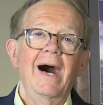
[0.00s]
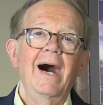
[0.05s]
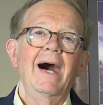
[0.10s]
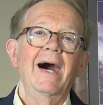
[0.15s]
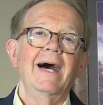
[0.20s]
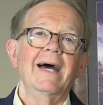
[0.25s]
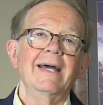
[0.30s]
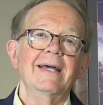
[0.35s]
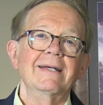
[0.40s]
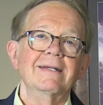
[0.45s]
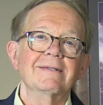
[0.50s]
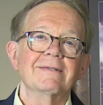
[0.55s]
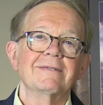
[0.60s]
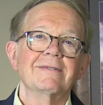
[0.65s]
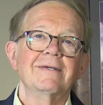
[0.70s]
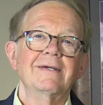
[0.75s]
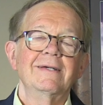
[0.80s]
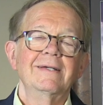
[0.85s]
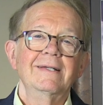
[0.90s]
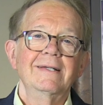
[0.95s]

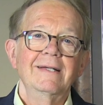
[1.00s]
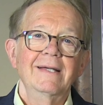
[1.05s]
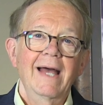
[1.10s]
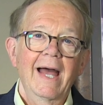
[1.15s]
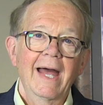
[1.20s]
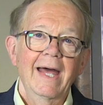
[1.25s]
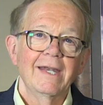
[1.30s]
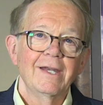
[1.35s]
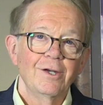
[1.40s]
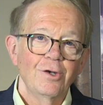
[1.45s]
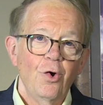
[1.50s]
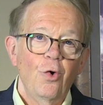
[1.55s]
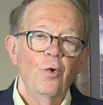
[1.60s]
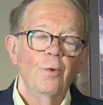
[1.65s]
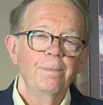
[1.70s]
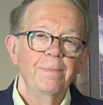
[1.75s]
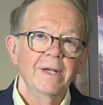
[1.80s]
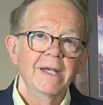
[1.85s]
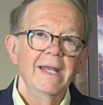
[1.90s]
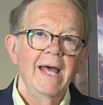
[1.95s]
eyes, and an
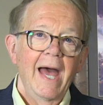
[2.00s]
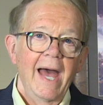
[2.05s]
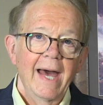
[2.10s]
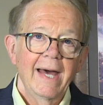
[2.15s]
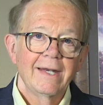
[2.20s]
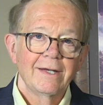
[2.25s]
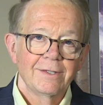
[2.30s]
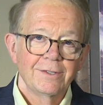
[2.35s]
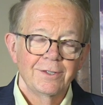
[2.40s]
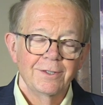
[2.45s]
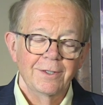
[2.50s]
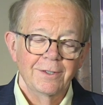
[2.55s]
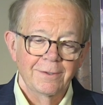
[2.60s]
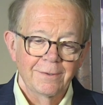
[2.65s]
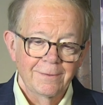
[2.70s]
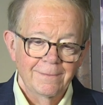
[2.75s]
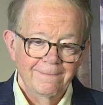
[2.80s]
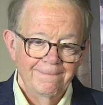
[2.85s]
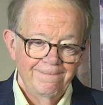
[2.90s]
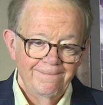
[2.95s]
open
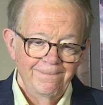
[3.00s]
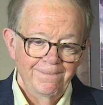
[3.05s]
attitude